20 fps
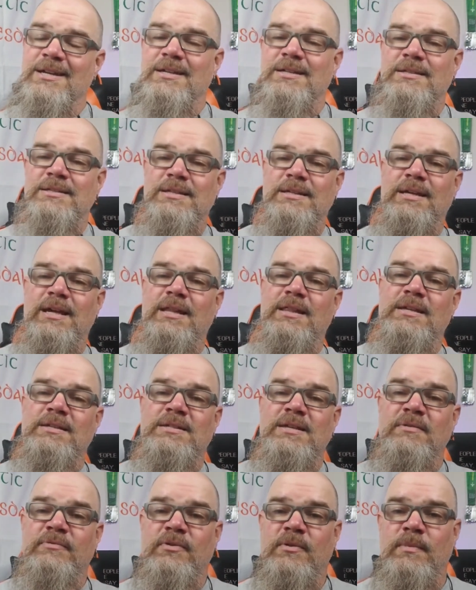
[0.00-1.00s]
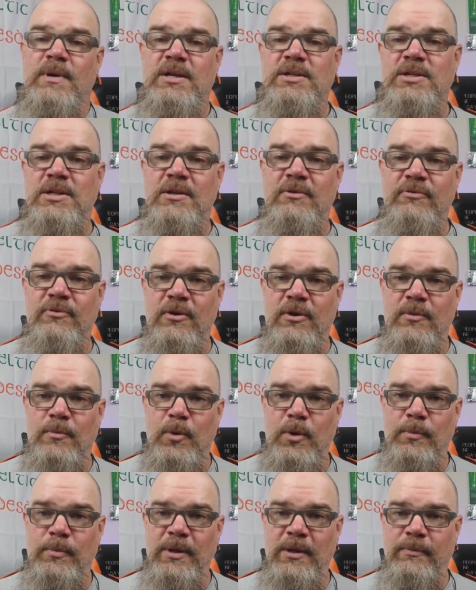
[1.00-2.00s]
to get this information in front of
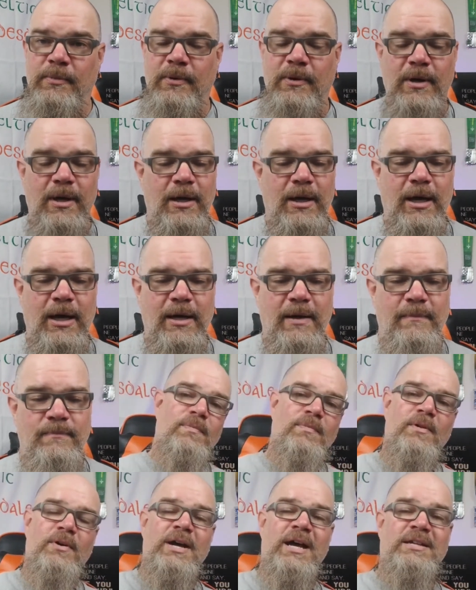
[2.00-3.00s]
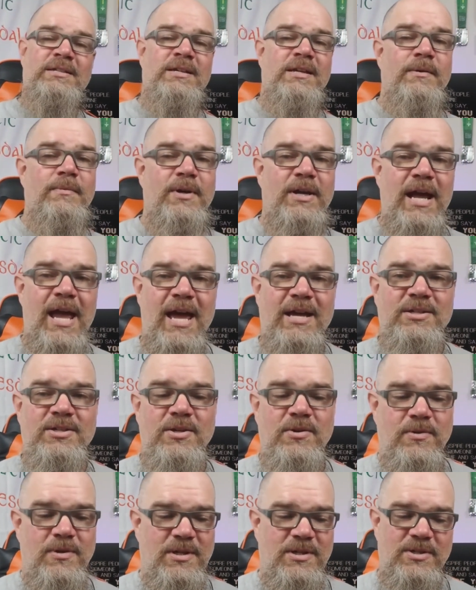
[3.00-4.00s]
more people, all right? The last thing I want to ask
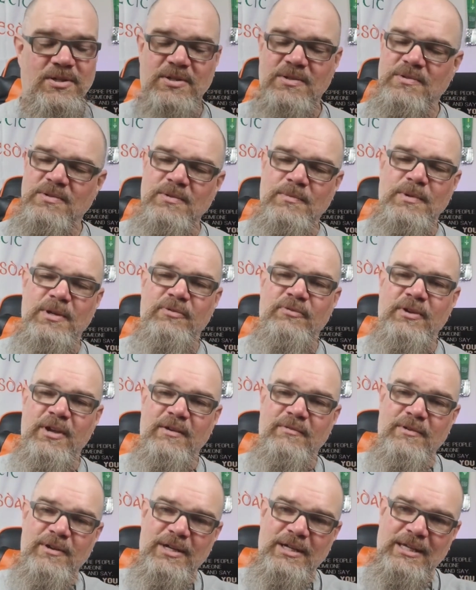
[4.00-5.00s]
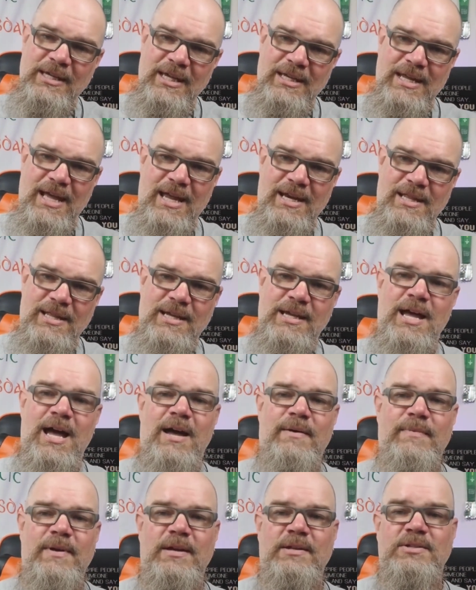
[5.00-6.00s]
you is, do me a favor and get down in the
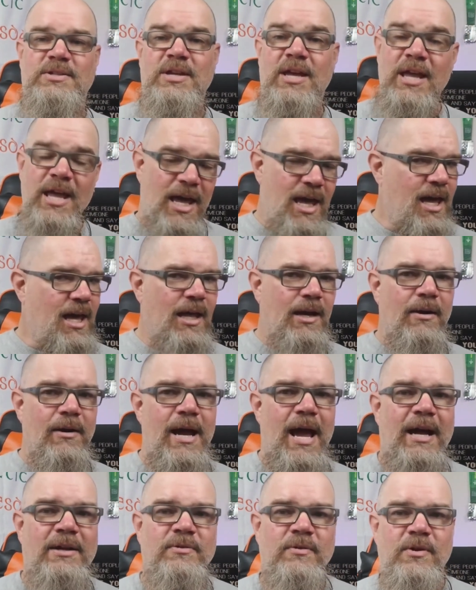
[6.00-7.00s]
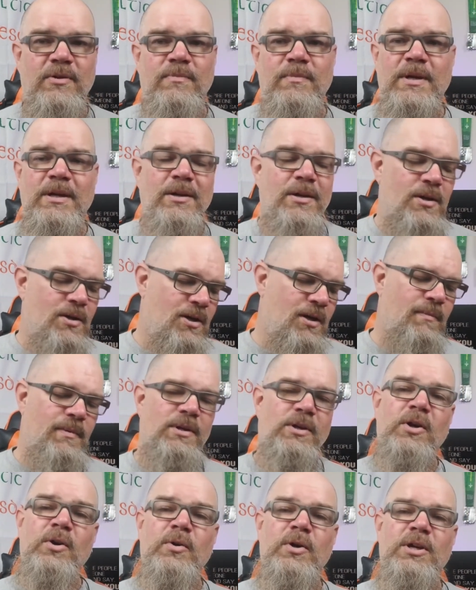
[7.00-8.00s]
comments, interact with me. Let me
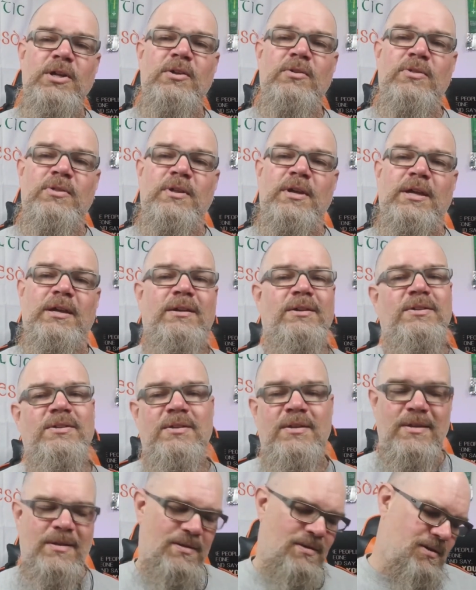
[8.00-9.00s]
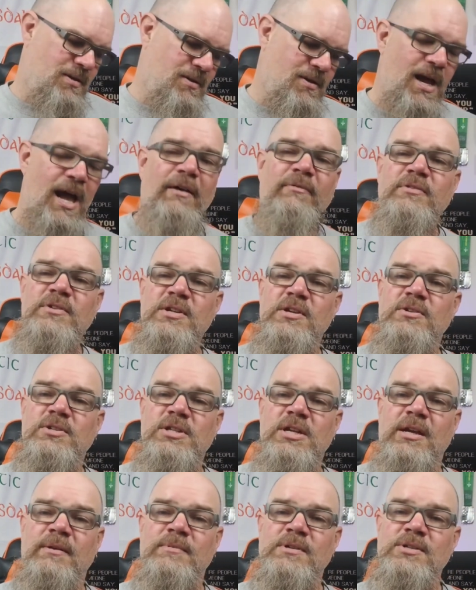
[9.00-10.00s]
know what you think. Do you have tier
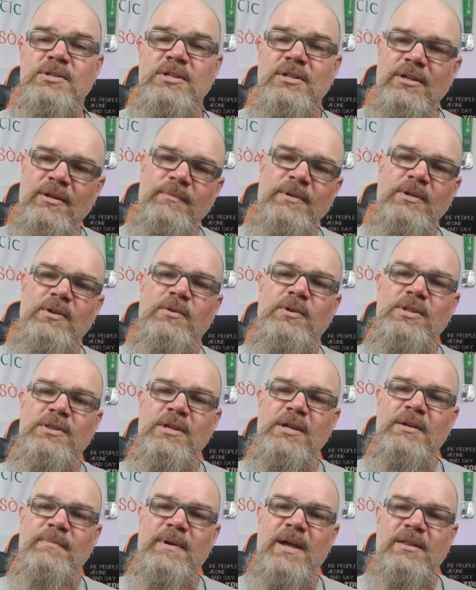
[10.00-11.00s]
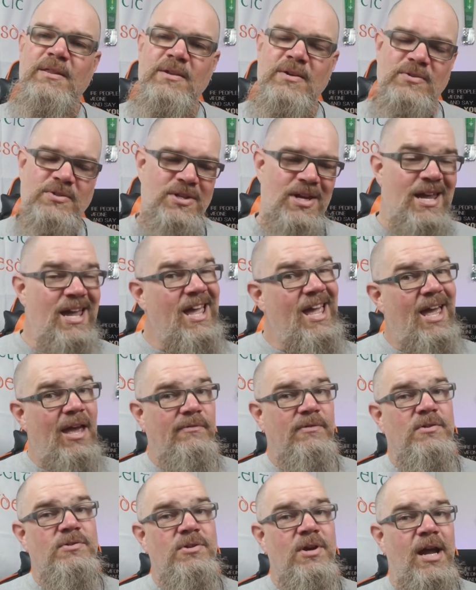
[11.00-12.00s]
jammers? Let me know what you think about those. Have
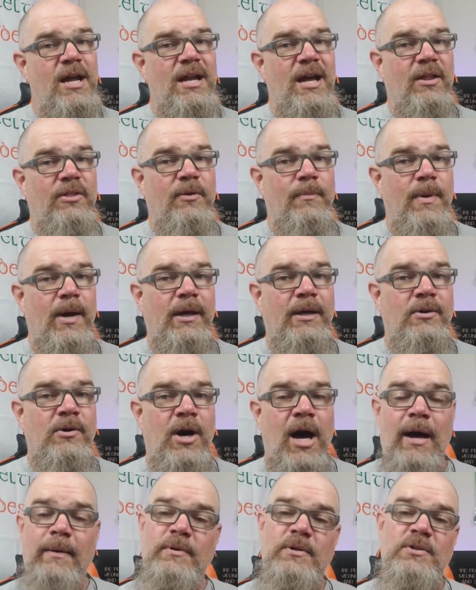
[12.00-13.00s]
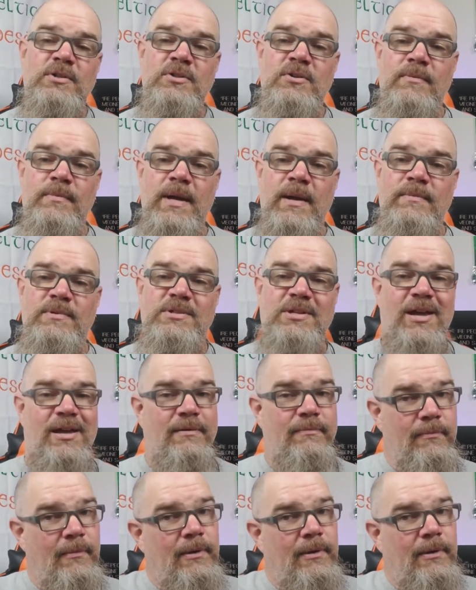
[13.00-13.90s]
you tried out the My Kilometers from Amazon?